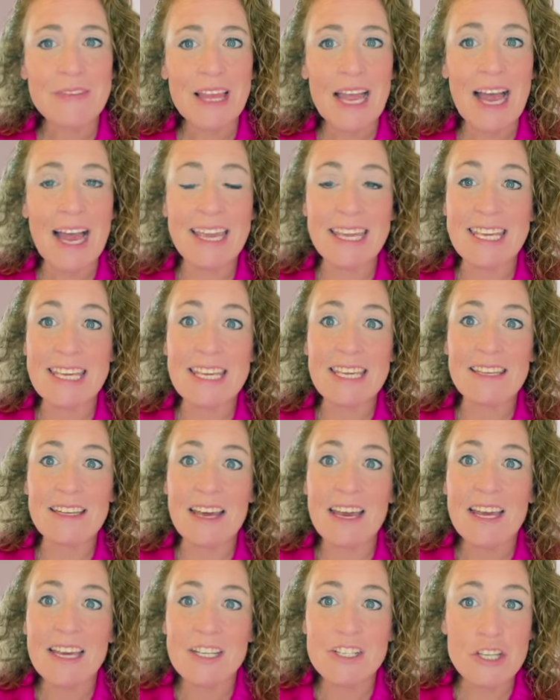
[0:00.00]
I eat
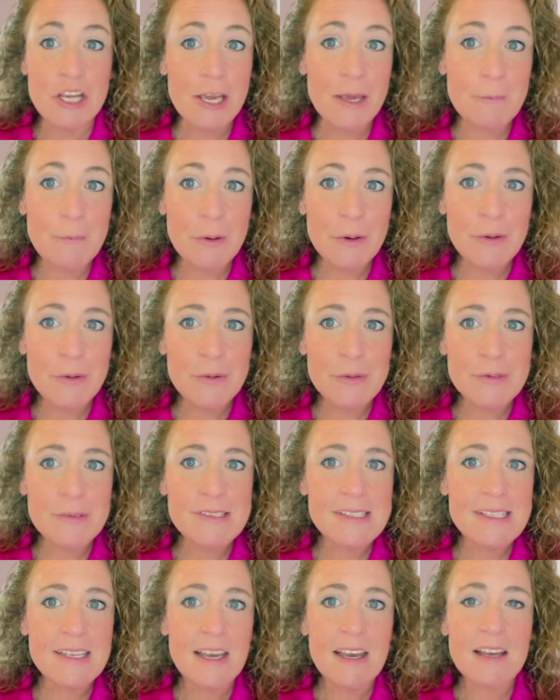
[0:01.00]
chicken
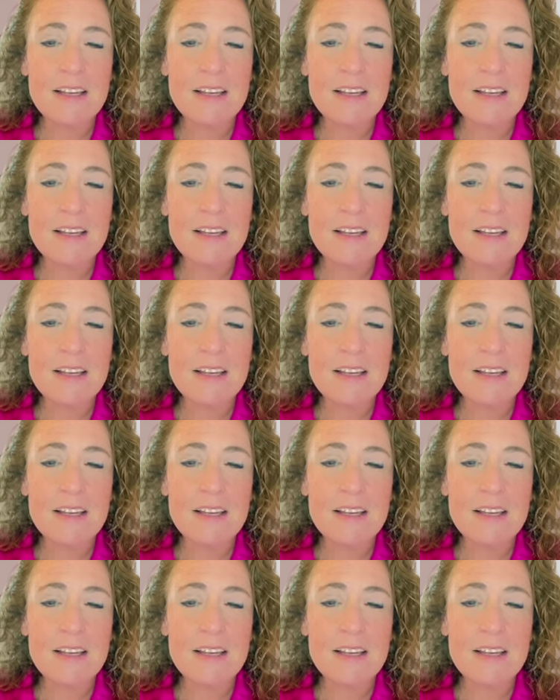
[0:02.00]
bones.